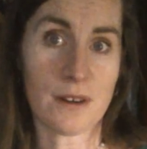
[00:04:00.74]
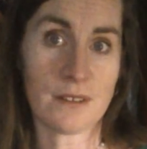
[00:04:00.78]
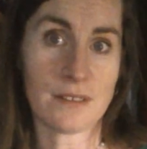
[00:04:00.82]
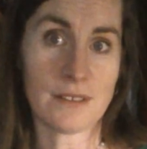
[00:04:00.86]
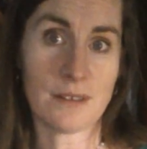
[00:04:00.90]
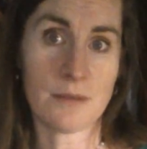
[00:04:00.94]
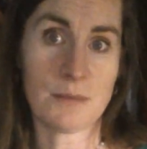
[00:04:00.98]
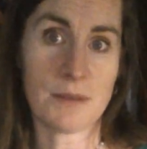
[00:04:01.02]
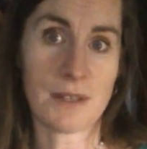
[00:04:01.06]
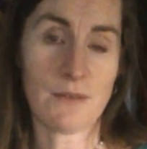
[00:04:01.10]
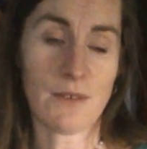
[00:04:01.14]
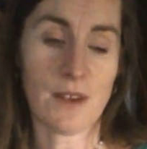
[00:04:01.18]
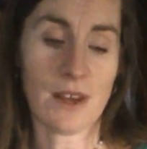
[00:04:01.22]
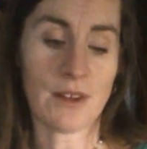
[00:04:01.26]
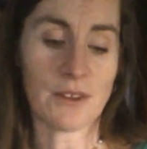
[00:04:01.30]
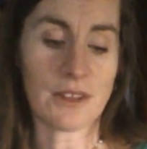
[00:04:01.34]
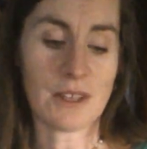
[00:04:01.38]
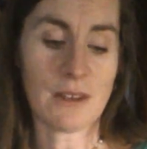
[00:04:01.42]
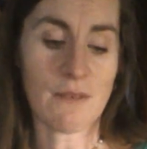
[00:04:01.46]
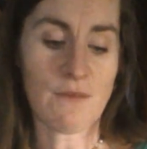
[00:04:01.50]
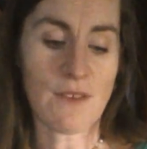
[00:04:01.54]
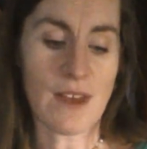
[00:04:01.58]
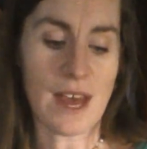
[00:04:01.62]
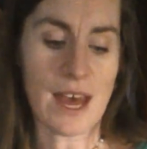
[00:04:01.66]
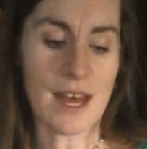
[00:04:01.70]
a little bit of
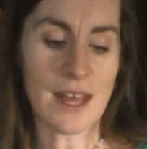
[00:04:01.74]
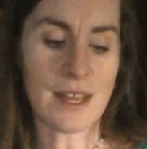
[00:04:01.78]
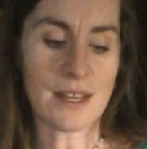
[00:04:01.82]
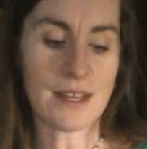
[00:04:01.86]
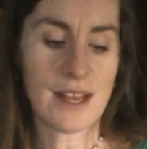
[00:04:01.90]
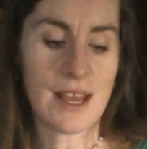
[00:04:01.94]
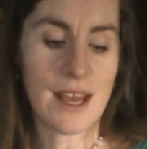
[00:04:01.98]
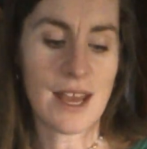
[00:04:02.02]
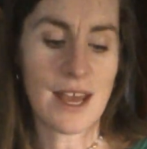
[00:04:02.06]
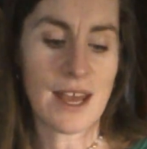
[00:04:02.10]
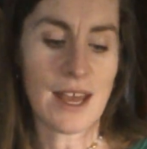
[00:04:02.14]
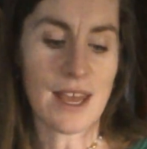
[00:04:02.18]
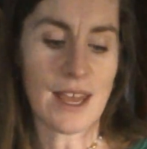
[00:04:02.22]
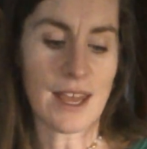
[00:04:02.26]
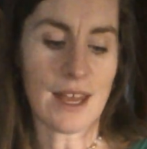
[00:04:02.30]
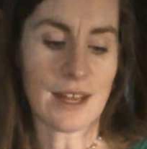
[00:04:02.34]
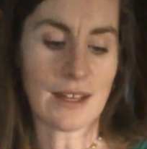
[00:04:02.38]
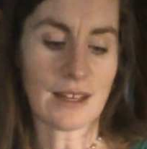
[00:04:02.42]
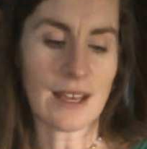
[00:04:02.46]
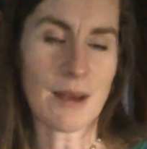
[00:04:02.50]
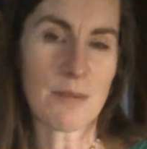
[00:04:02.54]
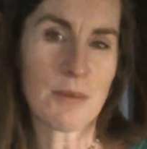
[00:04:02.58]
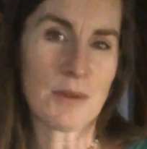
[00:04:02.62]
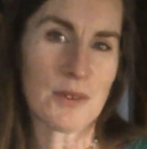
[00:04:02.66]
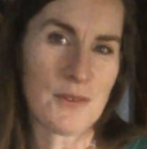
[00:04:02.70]
healthy fat, and
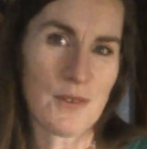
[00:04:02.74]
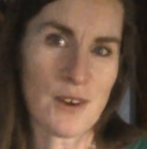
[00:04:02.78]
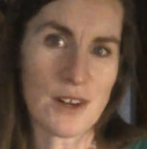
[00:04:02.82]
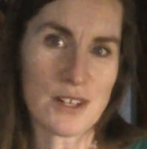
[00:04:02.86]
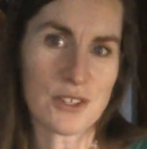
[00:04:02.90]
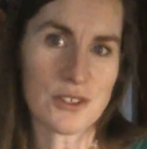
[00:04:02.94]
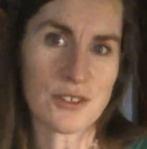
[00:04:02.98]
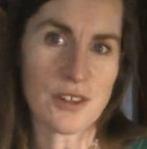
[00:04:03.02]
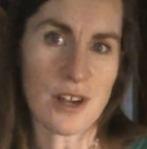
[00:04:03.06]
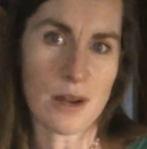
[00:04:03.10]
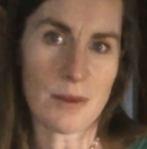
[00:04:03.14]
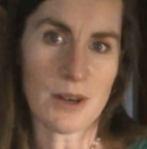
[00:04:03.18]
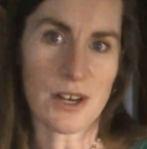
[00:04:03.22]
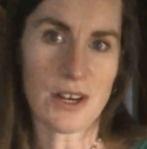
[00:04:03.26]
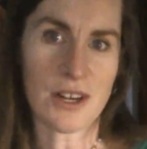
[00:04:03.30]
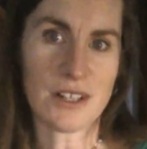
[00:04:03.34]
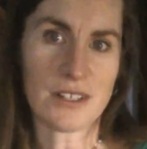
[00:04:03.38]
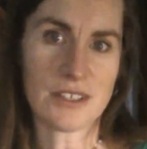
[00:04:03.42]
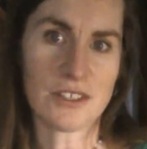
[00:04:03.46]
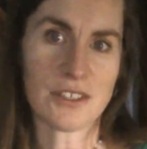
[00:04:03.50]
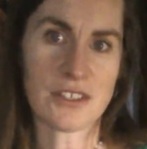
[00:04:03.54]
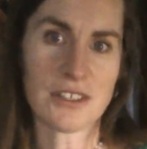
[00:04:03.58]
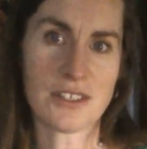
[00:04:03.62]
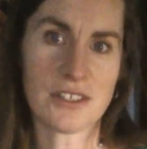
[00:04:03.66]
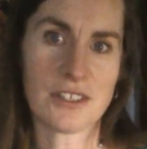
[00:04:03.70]
a couple of fresh
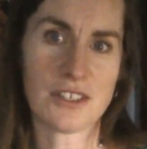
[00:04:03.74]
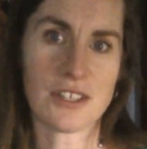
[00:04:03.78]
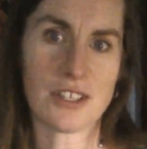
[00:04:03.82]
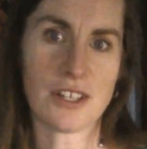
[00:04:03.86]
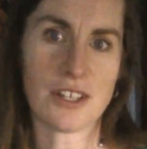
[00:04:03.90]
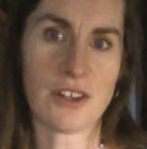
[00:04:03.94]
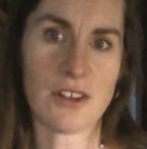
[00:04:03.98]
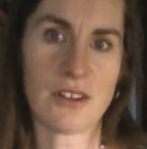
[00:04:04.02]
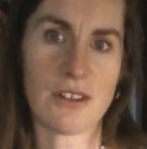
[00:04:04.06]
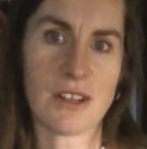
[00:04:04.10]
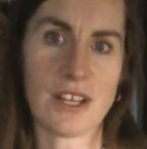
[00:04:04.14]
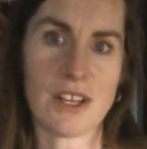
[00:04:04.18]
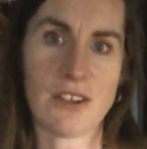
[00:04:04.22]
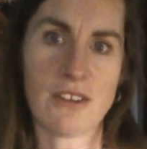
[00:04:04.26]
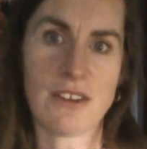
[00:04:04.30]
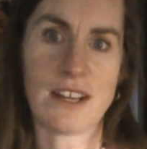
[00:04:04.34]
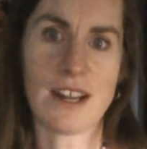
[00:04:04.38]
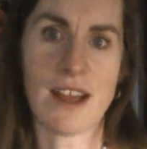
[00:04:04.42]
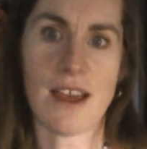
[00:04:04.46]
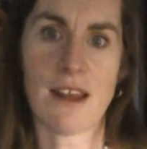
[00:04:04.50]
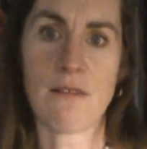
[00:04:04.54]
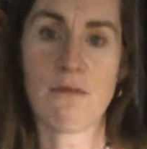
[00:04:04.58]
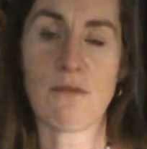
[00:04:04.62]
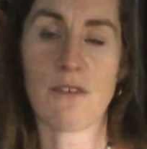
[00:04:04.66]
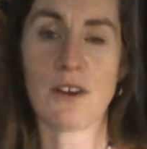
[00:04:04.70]
strawberries just to show you that you can
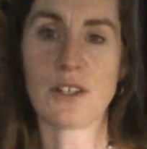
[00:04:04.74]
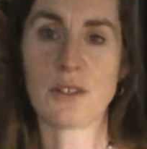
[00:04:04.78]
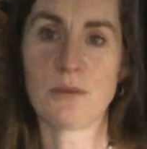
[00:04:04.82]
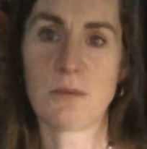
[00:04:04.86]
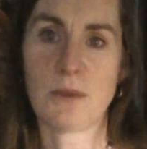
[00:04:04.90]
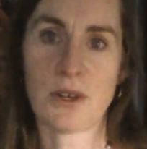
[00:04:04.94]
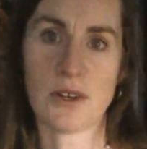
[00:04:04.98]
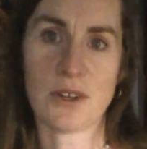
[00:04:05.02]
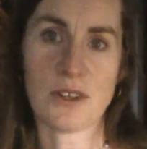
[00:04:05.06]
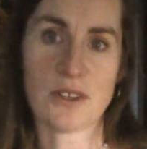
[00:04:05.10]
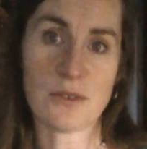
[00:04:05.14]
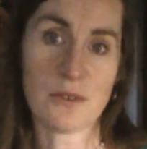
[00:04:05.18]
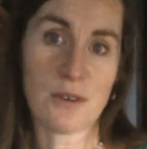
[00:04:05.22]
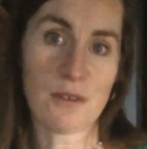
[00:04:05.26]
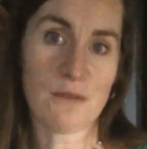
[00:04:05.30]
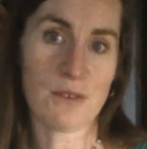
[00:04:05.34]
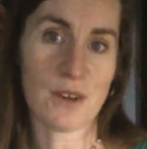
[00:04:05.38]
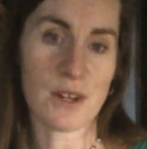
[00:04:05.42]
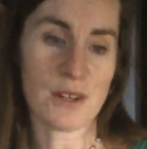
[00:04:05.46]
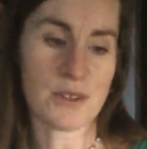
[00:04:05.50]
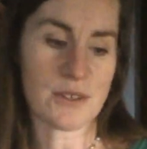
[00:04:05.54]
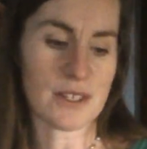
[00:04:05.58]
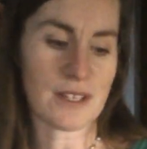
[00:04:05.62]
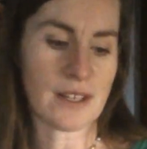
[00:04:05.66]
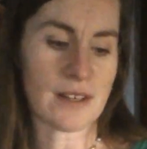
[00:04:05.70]
add fresh berries or
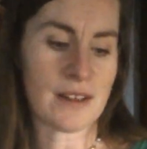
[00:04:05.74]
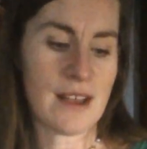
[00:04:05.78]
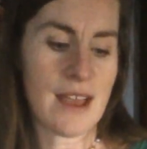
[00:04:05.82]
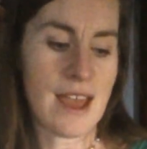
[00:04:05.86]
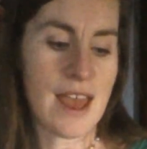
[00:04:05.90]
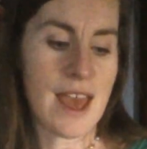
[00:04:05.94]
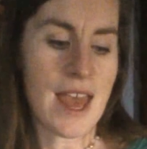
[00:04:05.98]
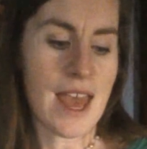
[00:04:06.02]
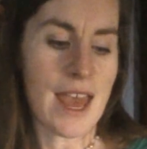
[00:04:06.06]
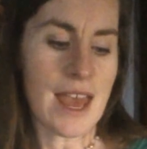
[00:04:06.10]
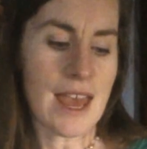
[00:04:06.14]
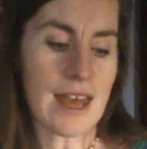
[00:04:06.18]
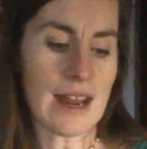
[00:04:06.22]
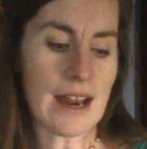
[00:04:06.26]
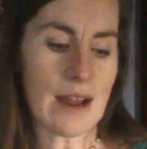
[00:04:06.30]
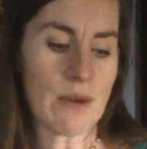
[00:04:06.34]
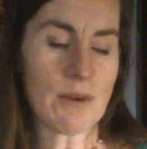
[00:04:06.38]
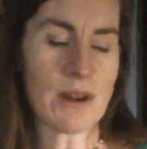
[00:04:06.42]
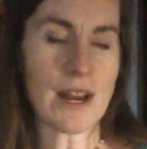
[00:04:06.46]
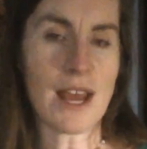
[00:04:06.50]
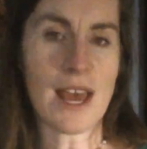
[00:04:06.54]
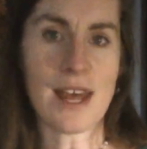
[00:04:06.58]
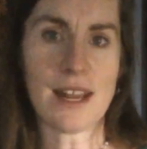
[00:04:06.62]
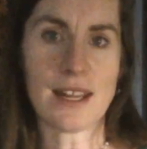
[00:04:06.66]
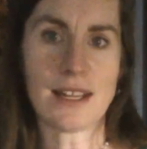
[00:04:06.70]
frozen. And I
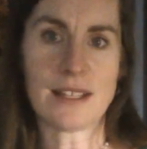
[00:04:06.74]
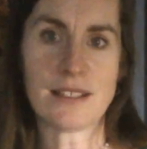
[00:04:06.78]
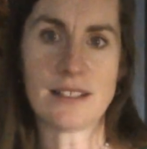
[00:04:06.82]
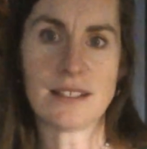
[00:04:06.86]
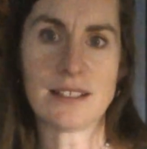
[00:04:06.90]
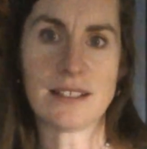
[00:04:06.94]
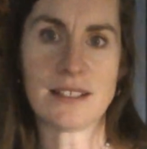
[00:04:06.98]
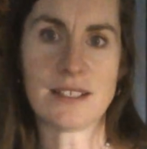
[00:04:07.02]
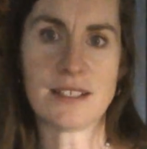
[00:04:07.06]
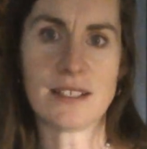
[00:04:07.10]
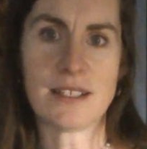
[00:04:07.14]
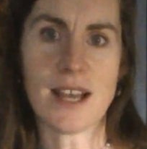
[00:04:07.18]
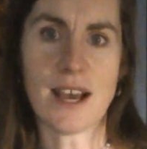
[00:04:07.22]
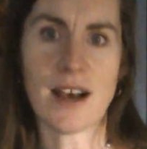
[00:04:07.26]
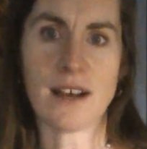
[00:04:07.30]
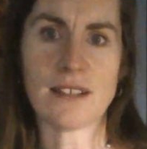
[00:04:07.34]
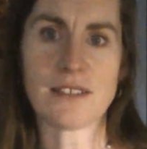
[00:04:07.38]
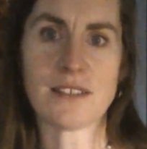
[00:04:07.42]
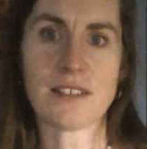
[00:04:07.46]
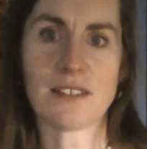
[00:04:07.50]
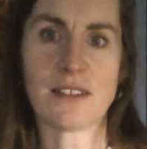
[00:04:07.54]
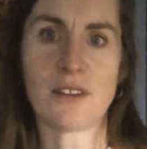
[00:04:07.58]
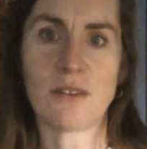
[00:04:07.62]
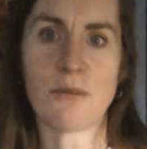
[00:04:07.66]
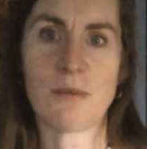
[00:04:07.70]
went ahead and
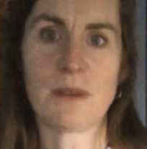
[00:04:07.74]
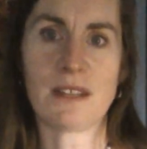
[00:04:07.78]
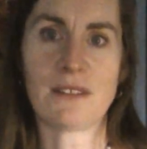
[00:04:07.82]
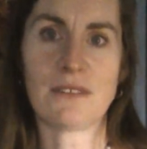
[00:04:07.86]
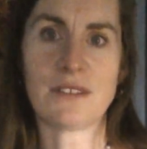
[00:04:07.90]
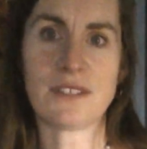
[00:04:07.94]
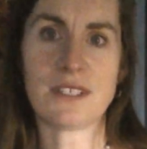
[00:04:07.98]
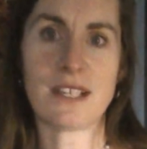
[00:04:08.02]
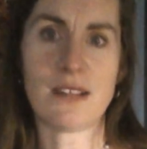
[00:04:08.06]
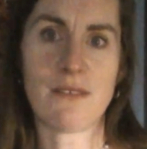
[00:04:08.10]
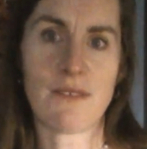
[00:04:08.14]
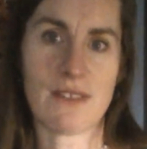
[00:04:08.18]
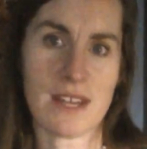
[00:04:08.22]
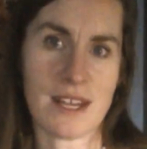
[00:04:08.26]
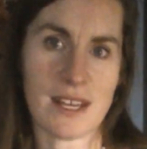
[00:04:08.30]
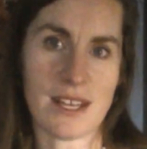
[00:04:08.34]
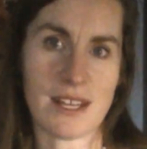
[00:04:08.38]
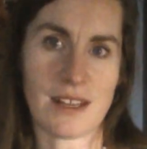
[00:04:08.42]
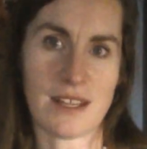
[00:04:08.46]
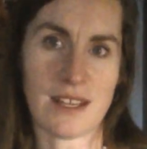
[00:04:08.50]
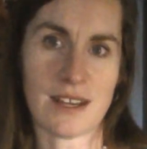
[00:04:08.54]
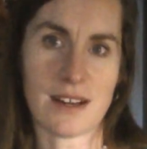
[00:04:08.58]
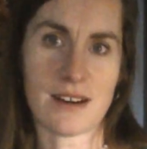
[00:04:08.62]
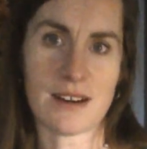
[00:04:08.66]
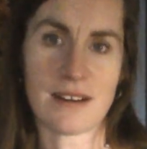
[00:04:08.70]
tossed a little bit of stevia
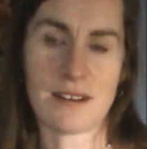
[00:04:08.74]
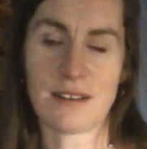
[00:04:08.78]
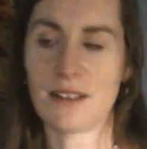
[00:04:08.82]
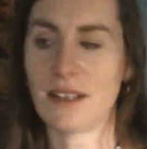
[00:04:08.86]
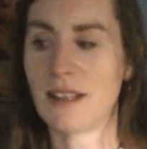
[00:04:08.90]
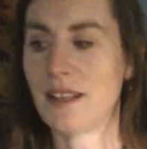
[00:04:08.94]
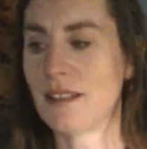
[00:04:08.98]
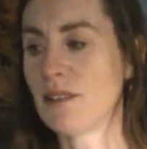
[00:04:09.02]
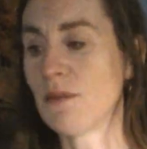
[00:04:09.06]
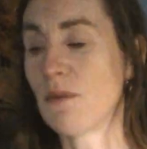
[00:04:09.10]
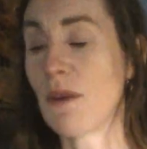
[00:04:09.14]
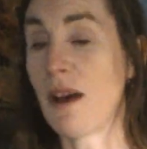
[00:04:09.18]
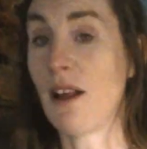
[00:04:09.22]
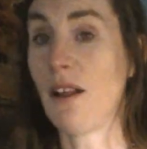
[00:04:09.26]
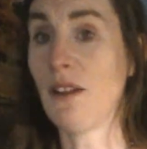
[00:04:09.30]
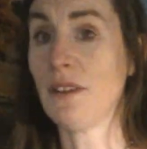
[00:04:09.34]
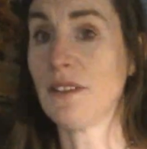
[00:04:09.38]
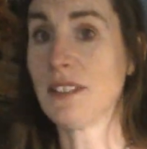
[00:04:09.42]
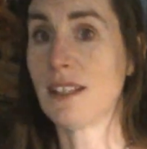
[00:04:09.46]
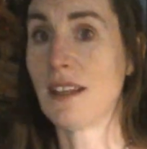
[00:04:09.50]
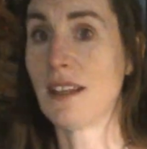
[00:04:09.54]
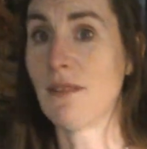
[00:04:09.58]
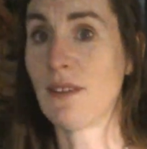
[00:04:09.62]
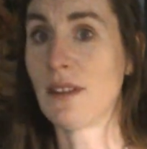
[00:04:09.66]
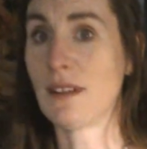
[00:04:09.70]
in there as well
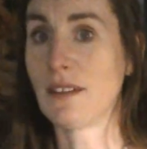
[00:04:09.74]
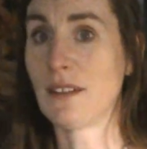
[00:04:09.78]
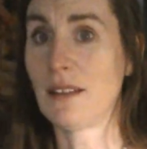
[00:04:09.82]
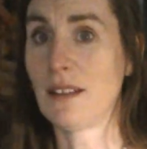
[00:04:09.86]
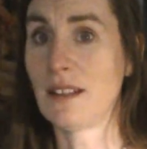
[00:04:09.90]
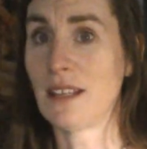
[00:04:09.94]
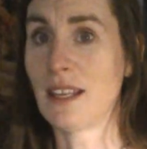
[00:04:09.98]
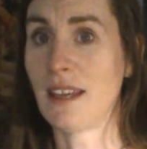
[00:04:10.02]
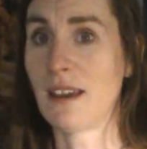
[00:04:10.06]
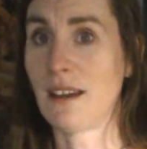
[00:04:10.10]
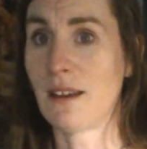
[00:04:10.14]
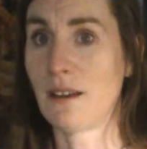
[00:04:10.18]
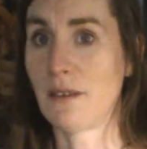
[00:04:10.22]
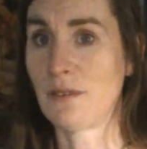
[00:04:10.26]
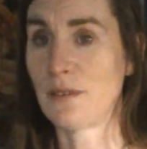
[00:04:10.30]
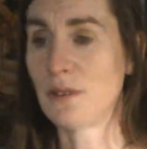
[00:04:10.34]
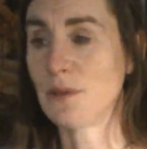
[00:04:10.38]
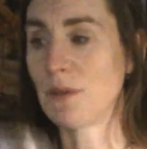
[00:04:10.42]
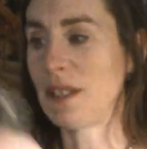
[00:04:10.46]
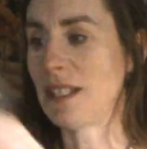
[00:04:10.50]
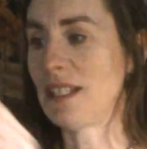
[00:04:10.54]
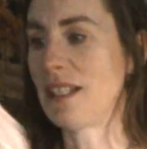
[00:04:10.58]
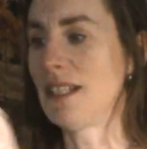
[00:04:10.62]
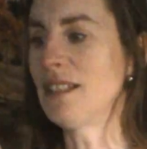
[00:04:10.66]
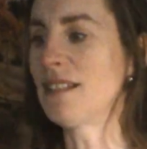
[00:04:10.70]
to give it a little kick of
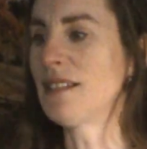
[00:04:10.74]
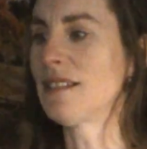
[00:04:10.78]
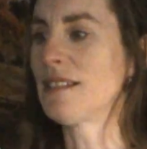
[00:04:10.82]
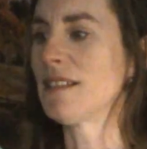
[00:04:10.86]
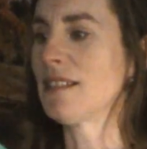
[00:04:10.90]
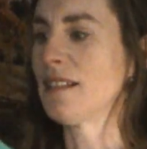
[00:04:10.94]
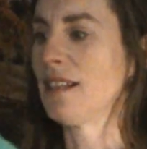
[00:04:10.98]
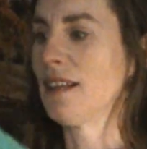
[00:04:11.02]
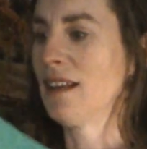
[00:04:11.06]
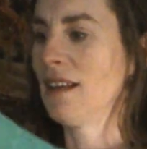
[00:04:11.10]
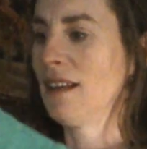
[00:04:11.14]
sweetness.